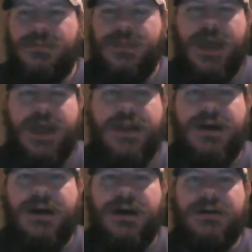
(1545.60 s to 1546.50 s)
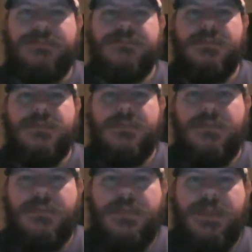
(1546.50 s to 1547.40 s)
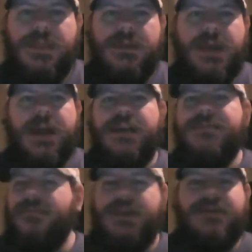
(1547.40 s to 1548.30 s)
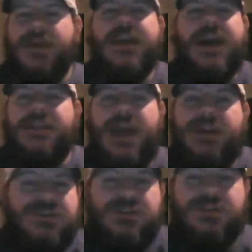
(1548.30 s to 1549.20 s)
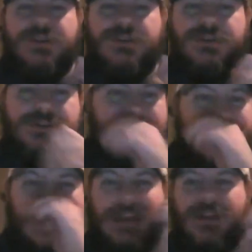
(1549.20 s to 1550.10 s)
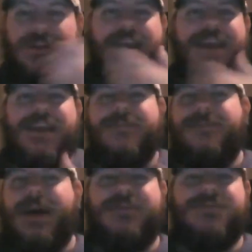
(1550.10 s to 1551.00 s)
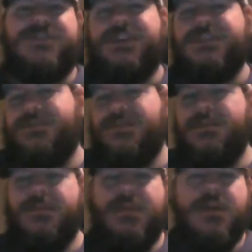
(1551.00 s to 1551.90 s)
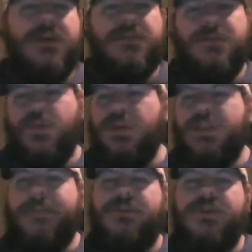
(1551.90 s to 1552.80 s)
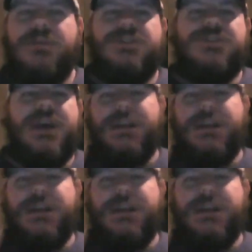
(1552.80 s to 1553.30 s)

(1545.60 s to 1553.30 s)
And, yeah, he got national news. And he only had like 5 or 6. What they pretty much said